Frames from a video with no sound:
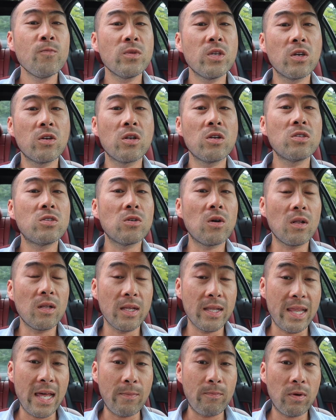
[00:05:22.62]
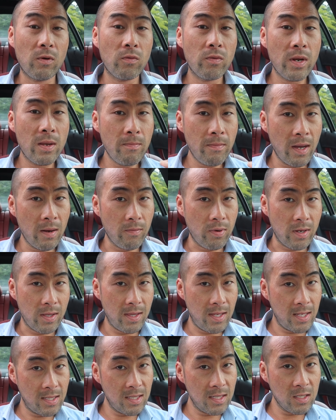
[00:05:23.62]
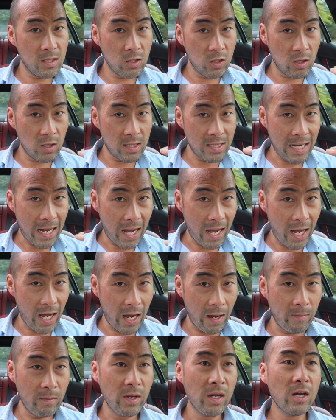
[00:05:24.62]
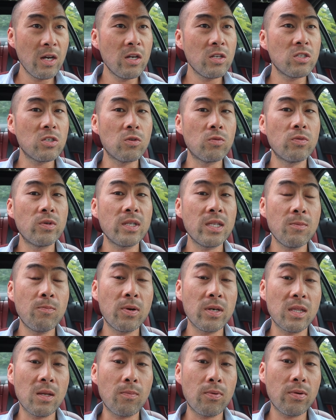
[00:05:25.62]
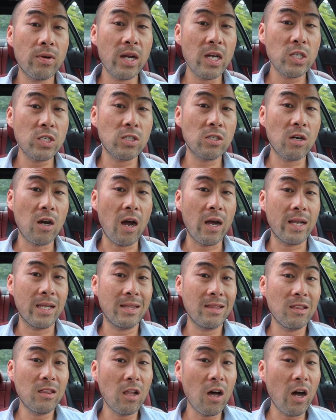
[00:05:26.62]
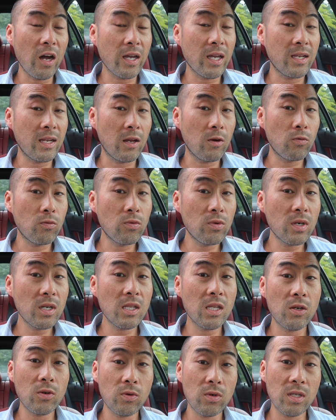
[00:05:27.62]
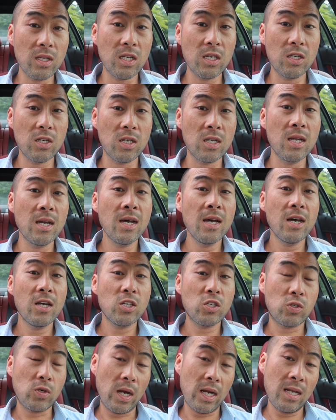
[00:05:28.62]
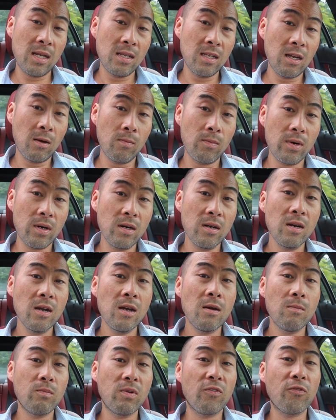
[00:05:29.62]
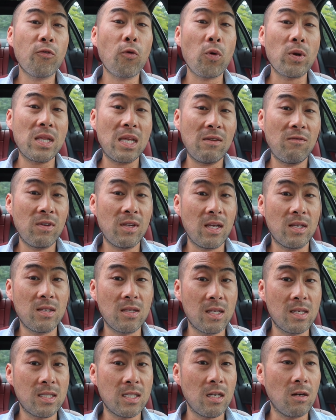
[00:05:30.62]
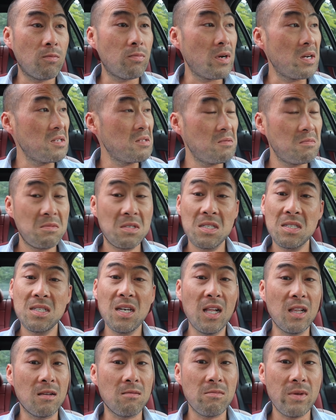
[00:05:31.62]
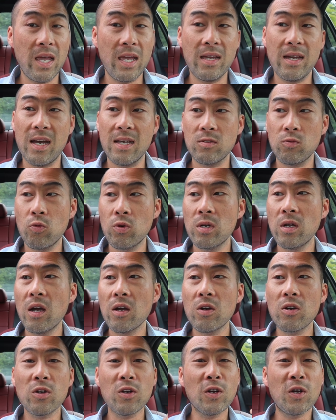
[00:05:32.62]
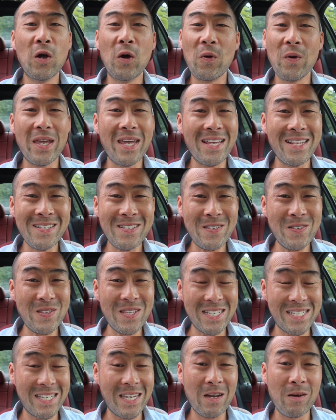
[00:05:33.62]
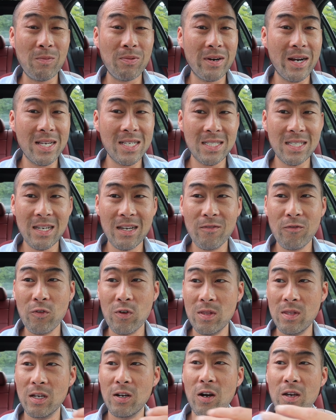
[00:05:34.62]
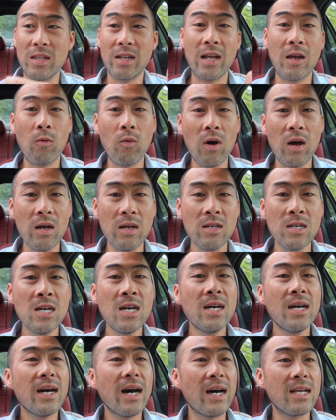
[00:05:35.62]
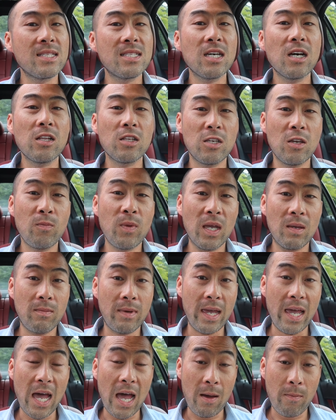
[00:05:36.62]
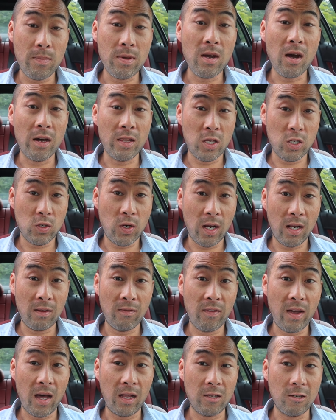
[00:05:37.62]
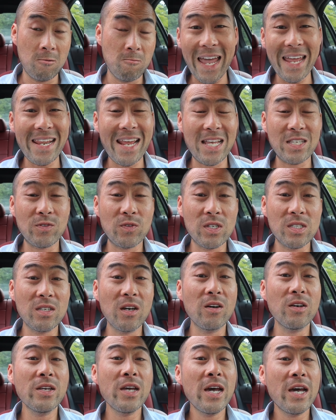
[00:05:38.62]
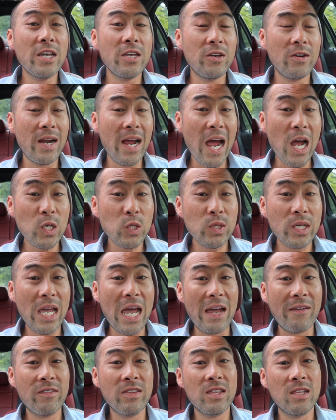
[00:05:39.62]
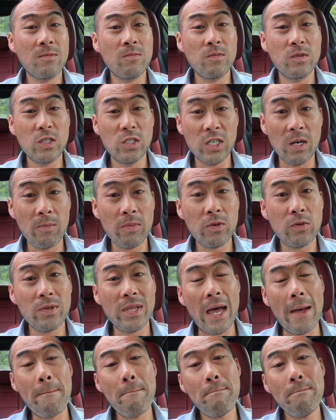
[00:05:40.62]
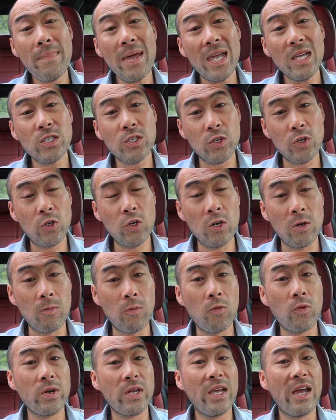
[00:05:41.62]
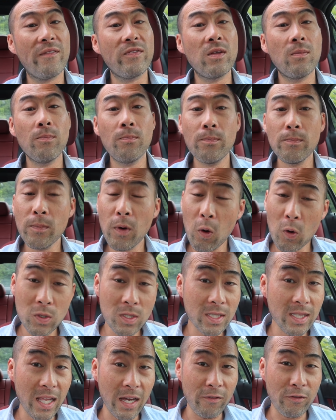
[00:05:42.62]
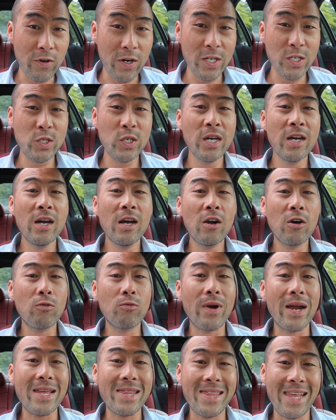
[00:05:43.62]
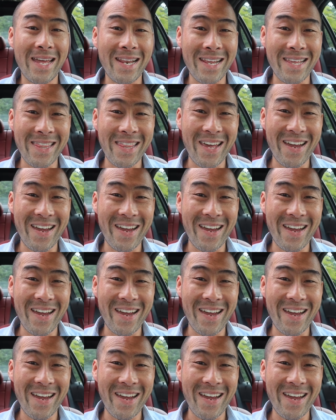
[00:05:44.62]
You're going to do all of that, but remember, this is your time to really put the pressure on and lock in a really, really good trade-in number before they even get to the sale price. Just tell them, hey guys, we're not going to go into the sale price yet for the car that I want until you make me happy on the trade-in value. And as a result, you're actually having them jump through that major hoop where you have the most leverage right then and